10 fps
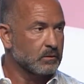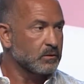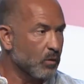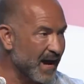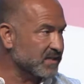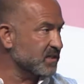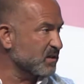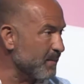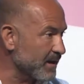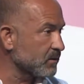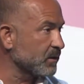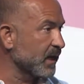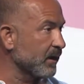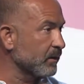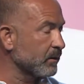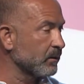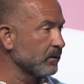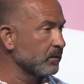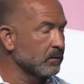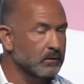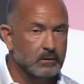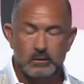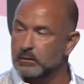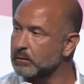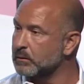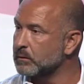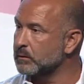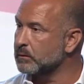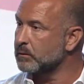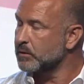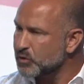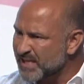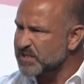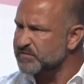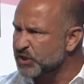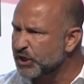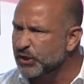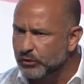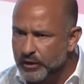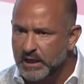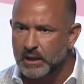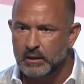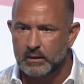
no access to medical care, no sense of security.